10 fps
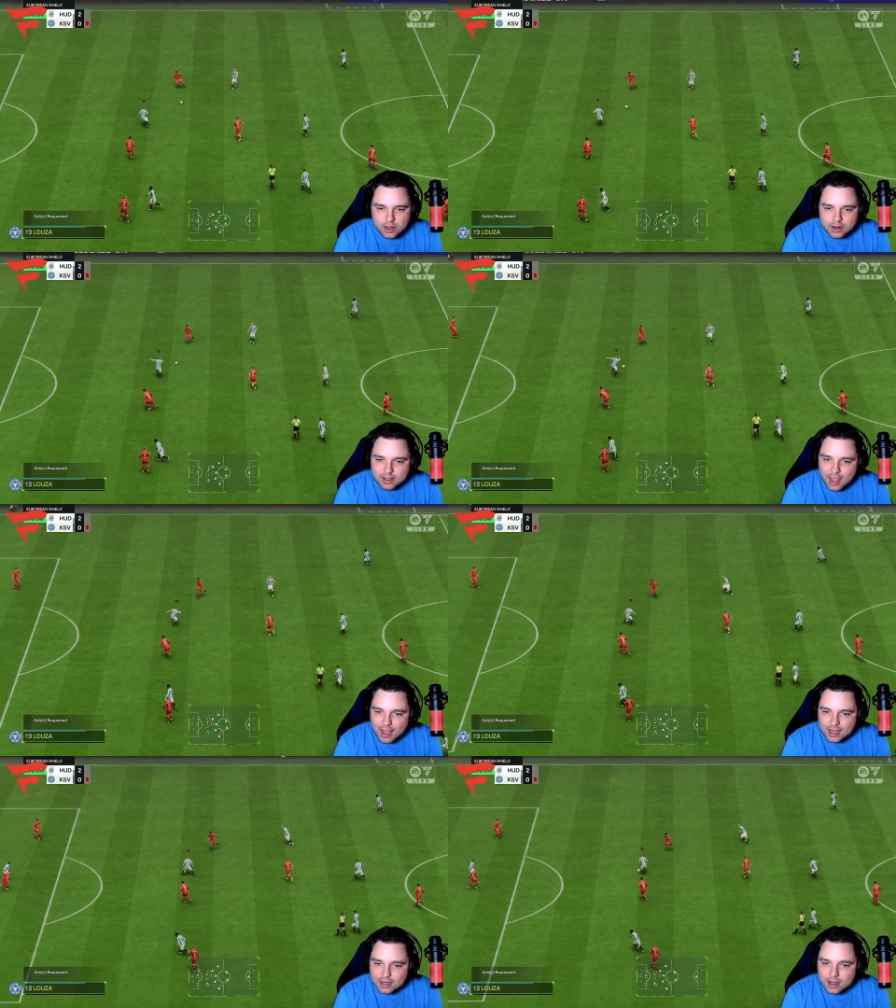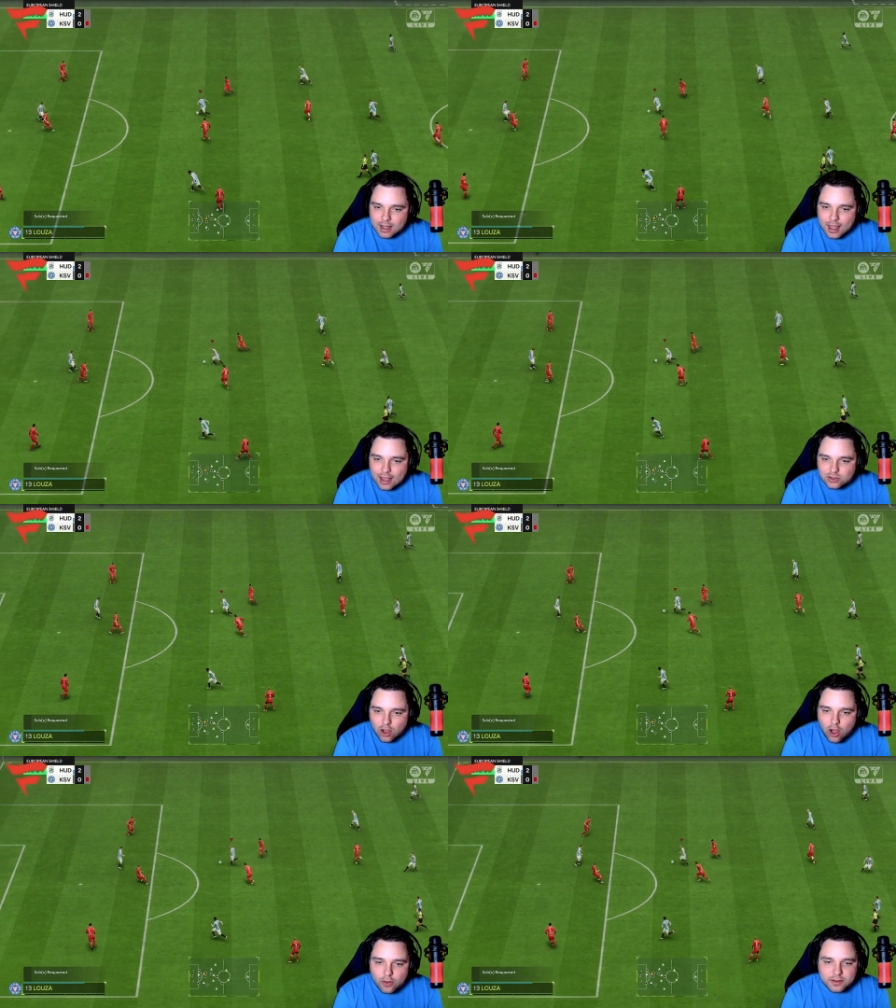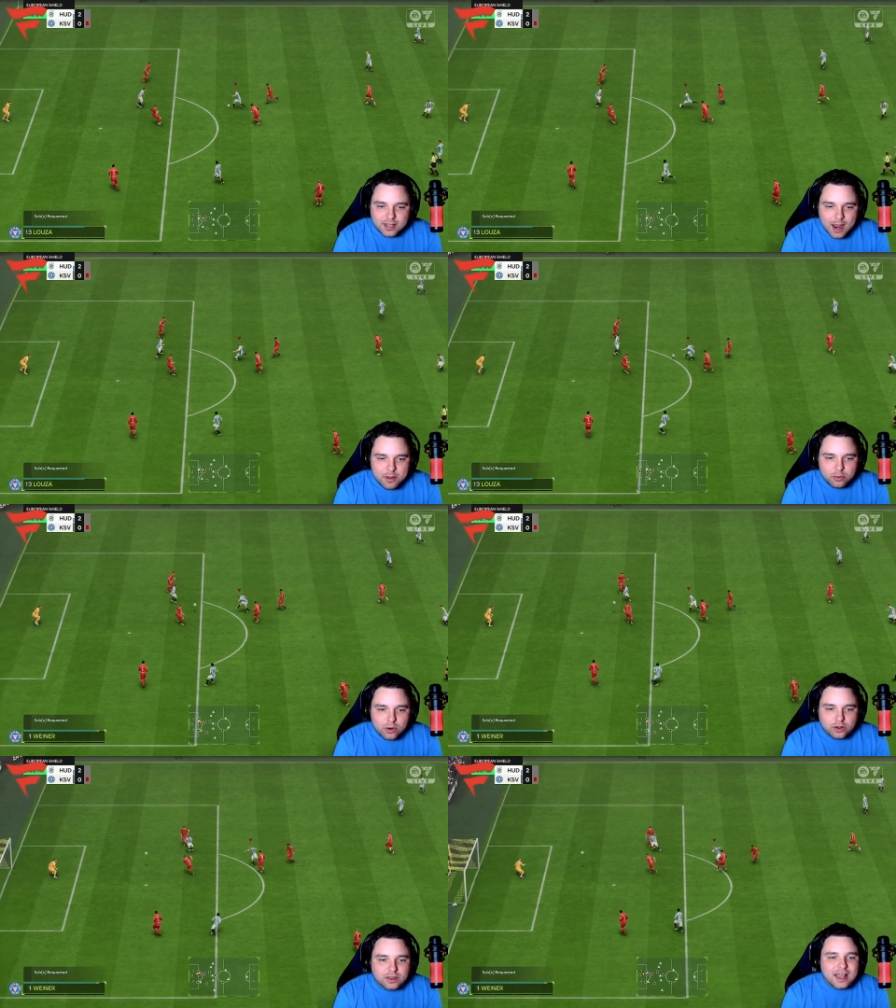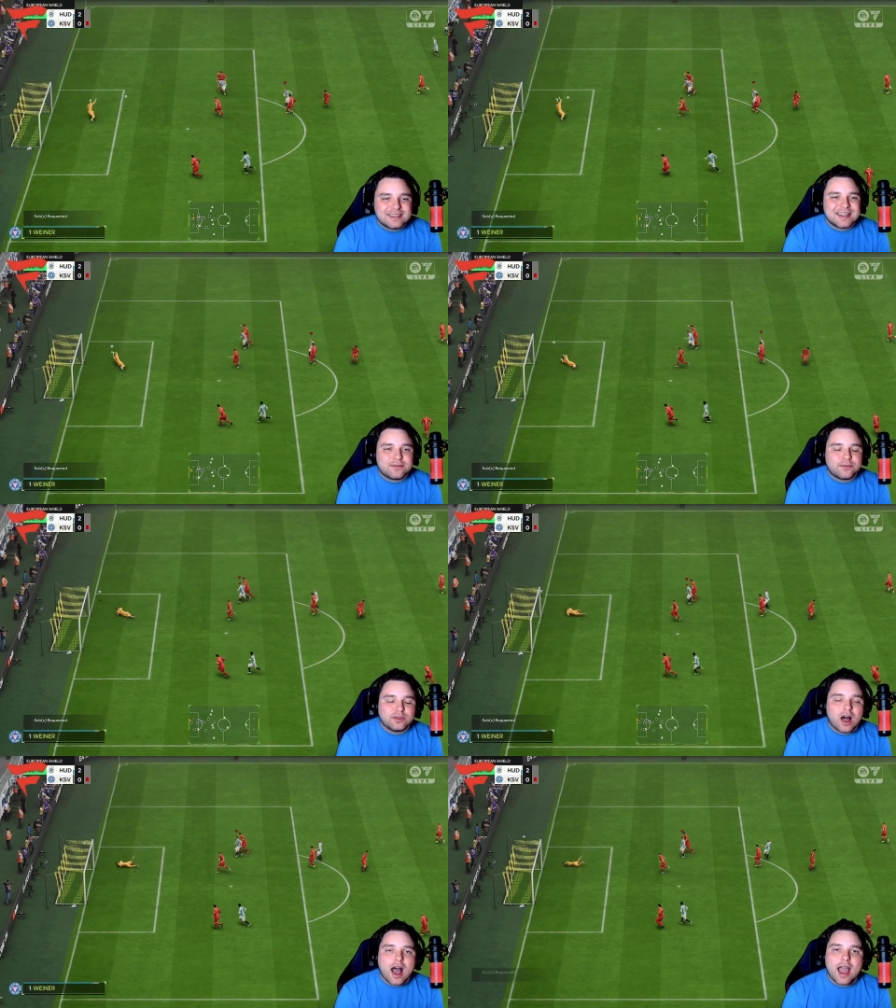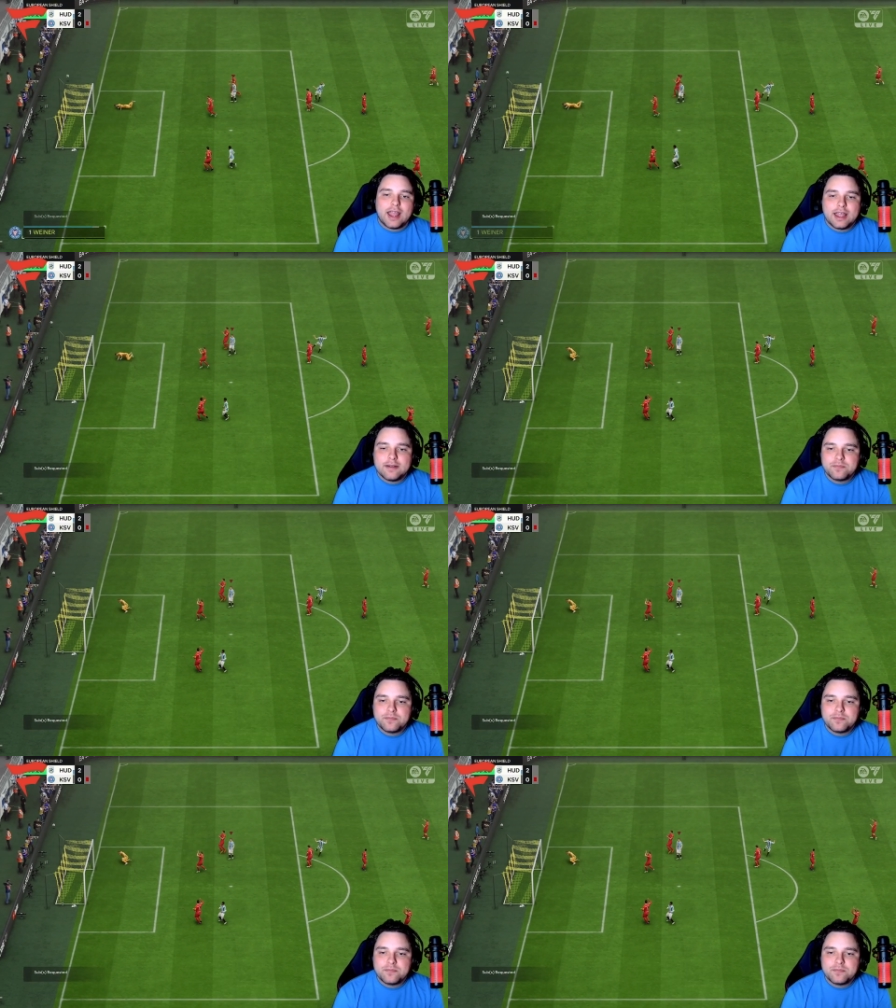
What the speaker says: Kane has all the time in the world, lets it fly,